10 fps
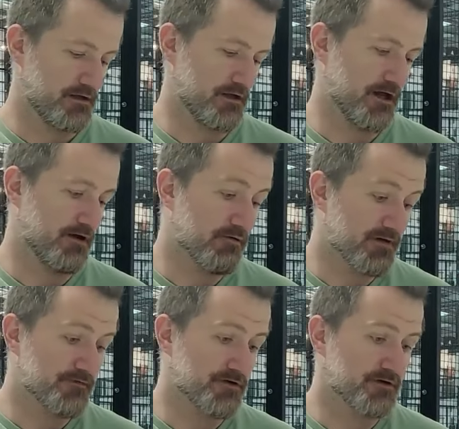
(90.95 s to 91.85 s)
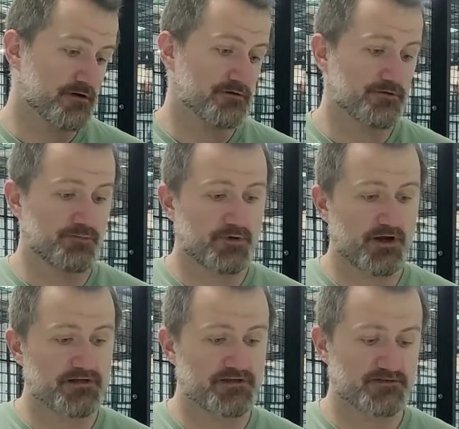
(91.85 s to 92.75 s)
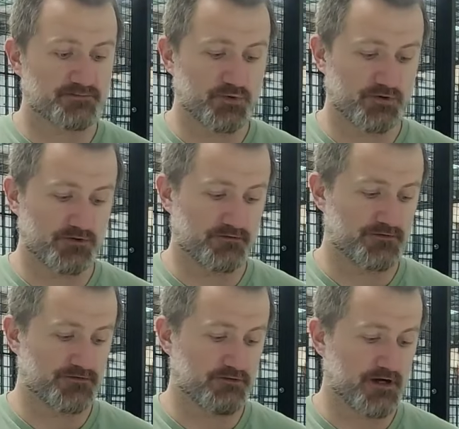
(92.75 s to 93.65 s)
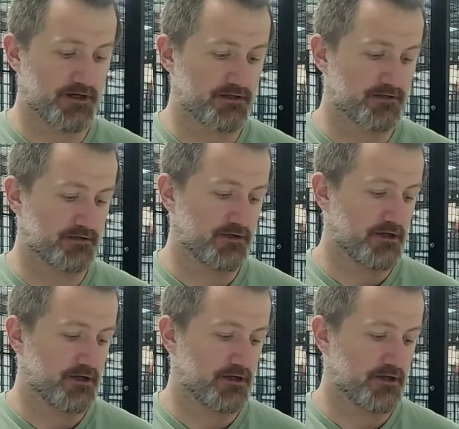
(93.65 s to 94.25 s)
However, the price point of this racket